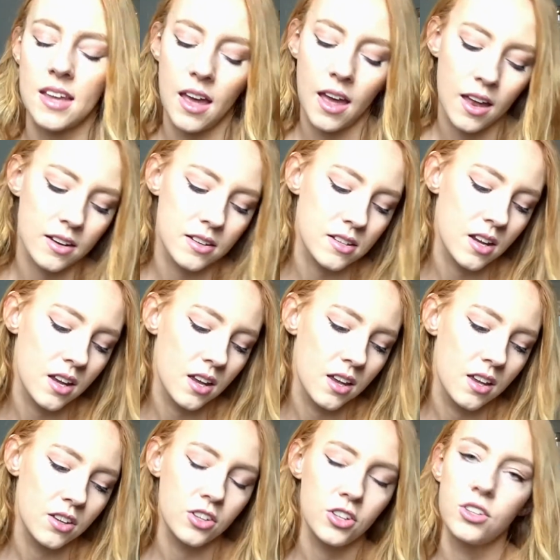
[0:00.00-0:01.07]
and
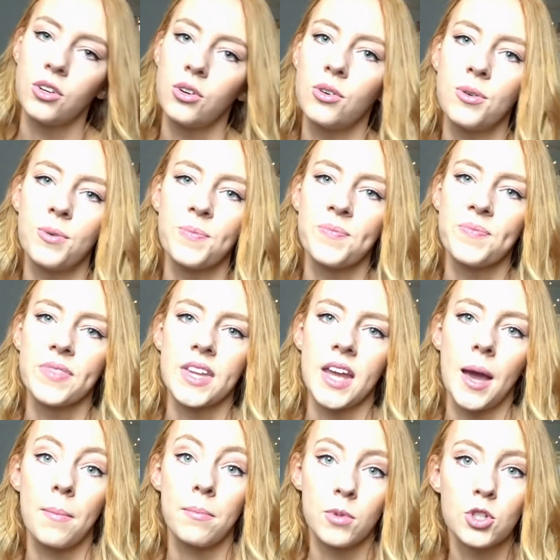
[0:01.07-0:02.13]
you know,
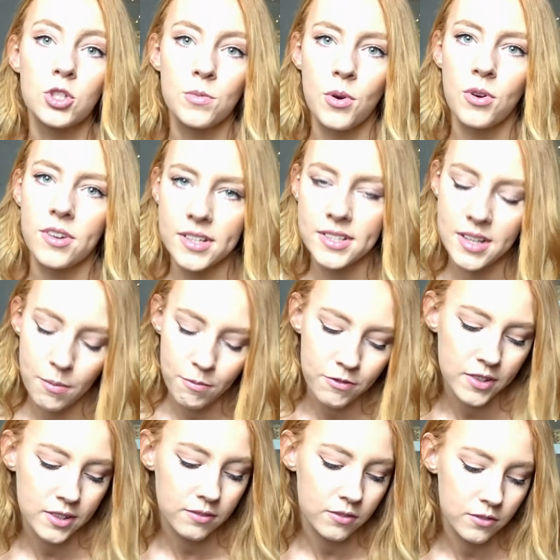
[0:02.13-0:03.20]
a much more
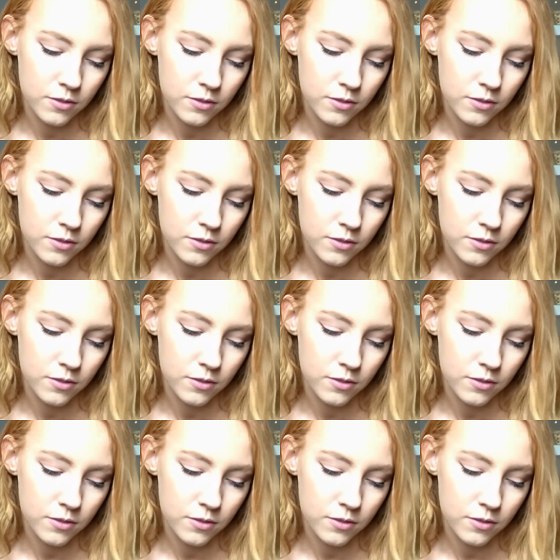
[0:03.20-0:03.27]
in-depth